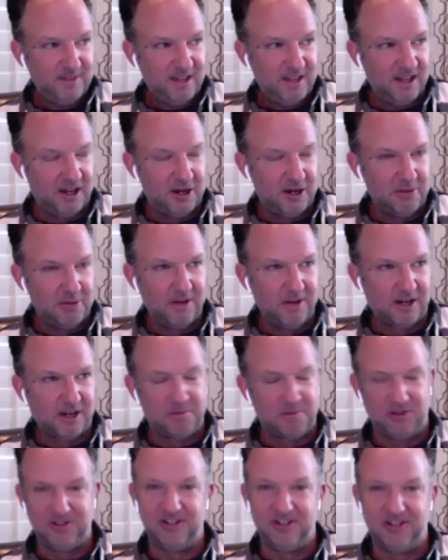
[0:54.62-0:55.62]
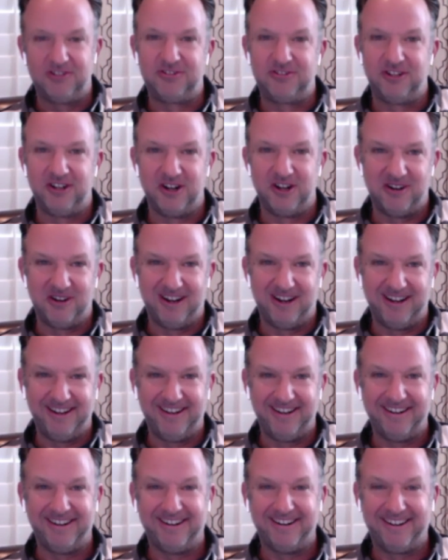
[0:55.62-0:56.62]
Um, a couple of years ago, I,
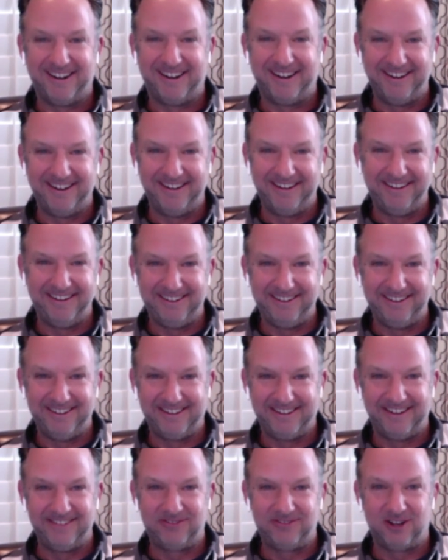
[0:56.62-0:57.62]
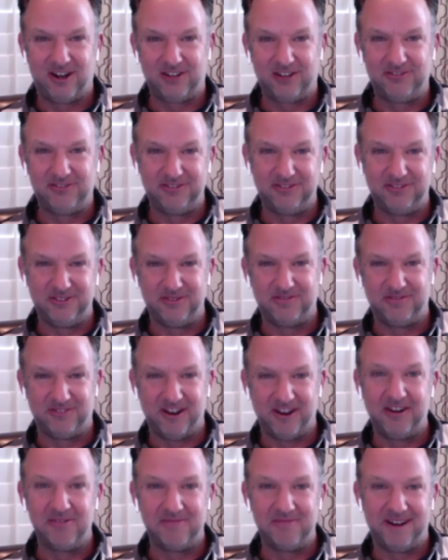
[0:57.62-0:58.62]
uh, I, I talked to a good
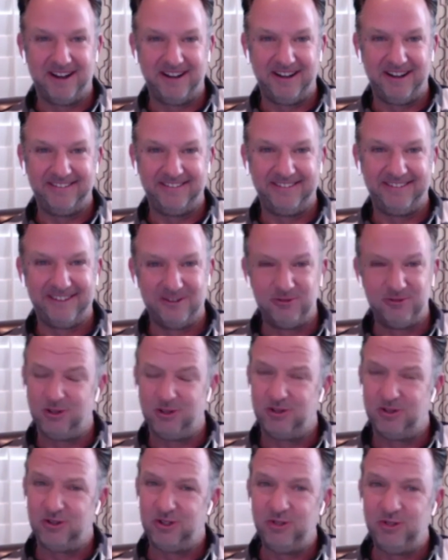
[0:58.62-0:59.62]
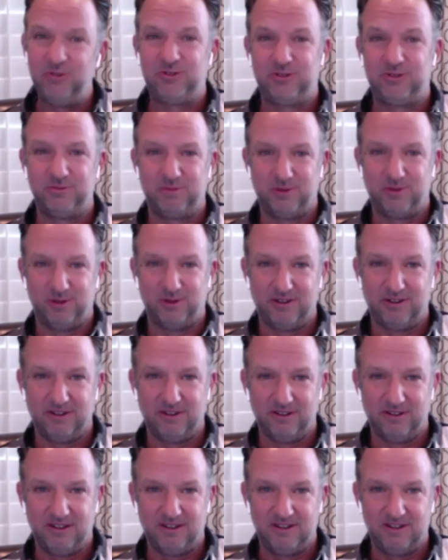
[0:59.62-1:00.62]
friend of mine who's a huge
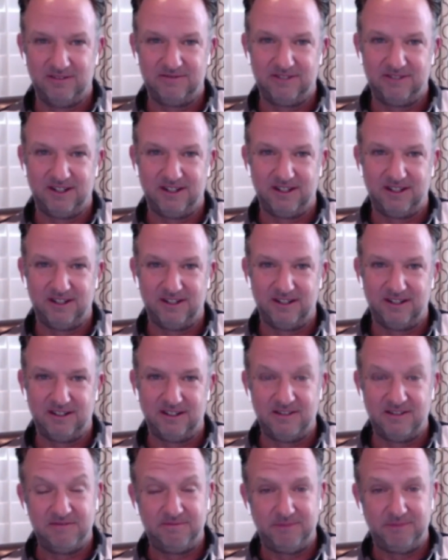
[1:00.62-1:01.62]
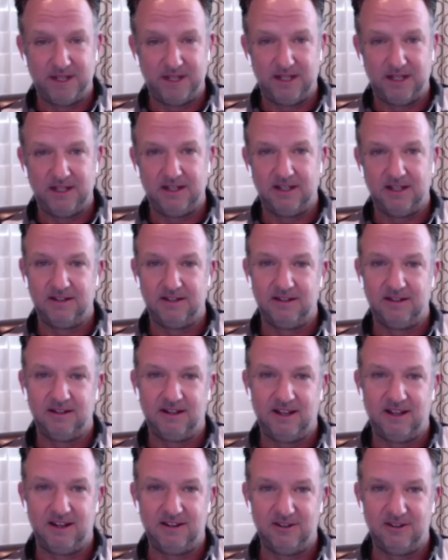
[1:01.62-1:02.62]
supporter of, uh, of me and,
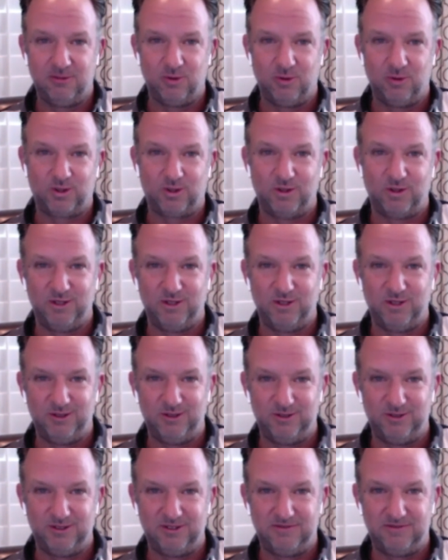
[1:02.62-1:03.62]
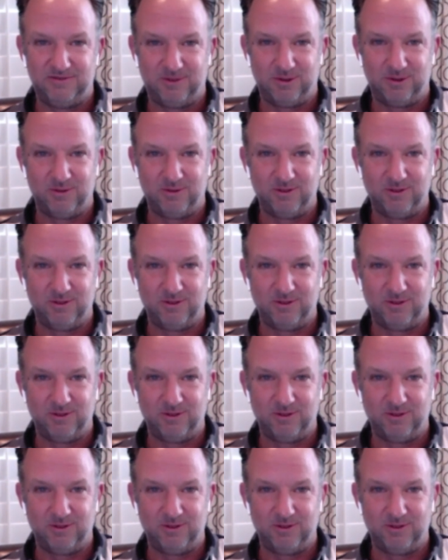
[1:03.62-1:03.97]
and the work that we do at Fort